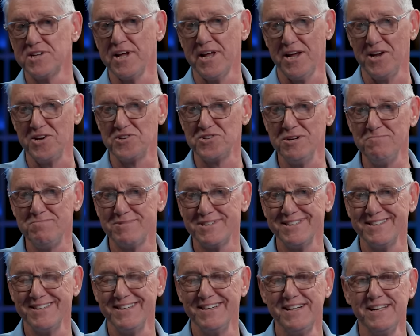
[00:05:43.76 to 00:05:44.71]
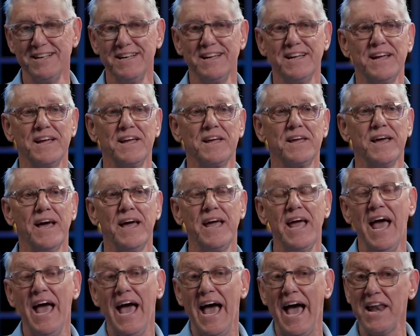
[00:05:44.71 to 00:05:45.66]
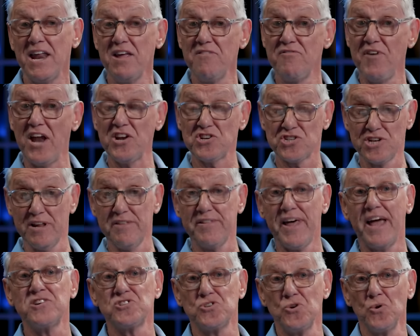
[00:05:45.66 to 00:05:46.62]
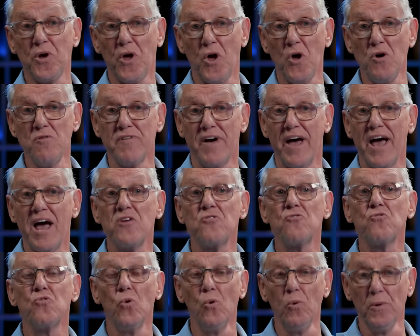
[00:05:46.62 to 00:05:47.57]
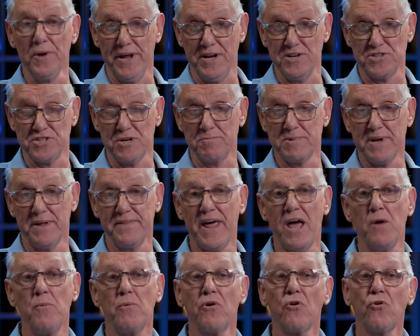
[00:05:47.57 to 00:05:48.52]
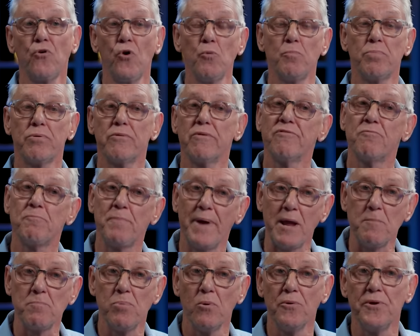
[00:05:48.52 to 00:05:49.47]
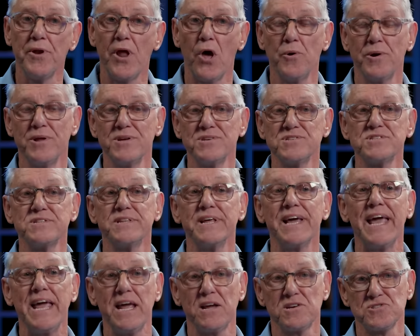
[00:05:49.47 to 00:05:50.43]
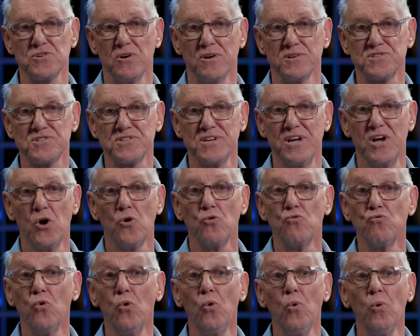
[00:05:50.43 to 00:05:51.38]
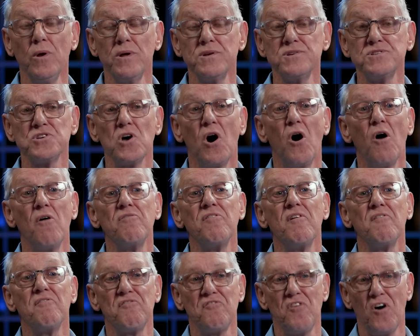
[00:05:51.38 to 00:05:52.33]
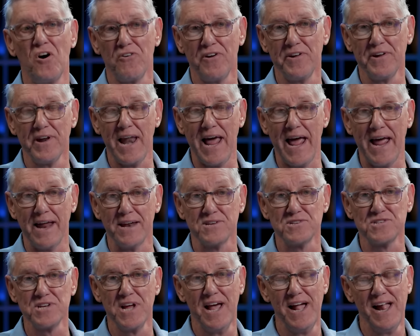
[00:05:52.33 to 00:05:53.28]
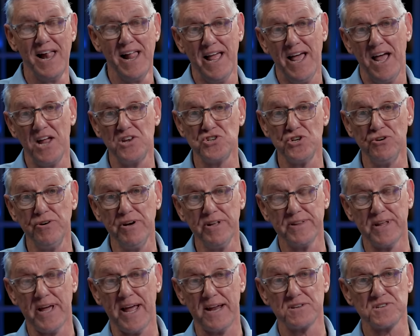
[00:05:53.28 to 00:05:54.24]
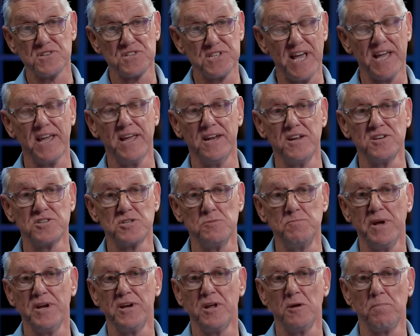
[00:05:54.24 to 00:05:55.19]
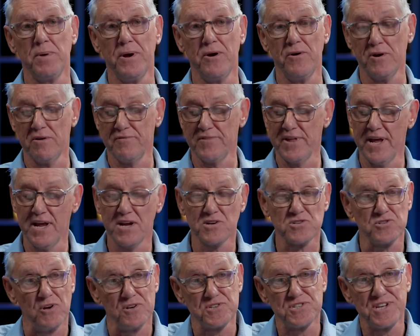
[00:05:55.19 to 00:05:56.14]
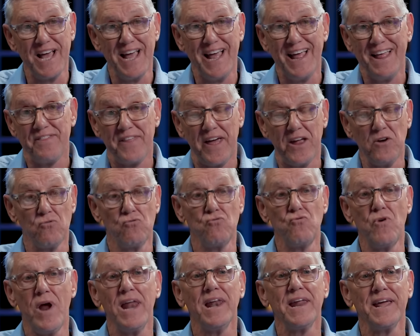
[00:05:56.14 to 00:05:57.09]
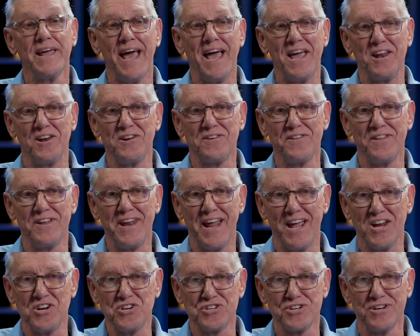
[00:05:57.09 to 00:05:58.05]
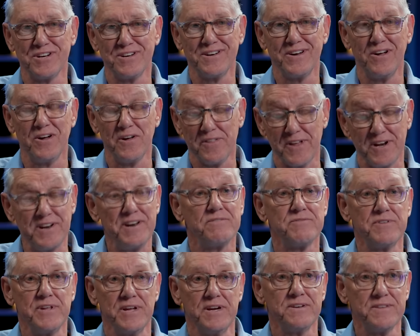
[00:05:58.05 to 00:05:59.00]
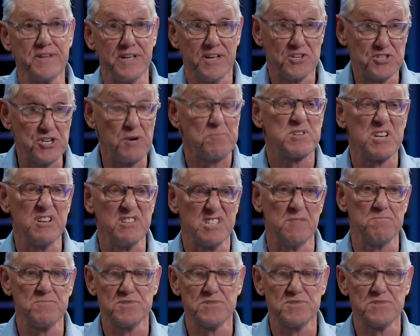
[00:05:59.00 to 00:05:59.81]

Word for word: to Egypt. Okay, and eventually they took over and ruled Egypt, and they were a group of people known as the Hyksos, rulers of foreign lands. And during that second intermediate period of the Hyksos, they relegated the nation, uh, the, the, the Egyptians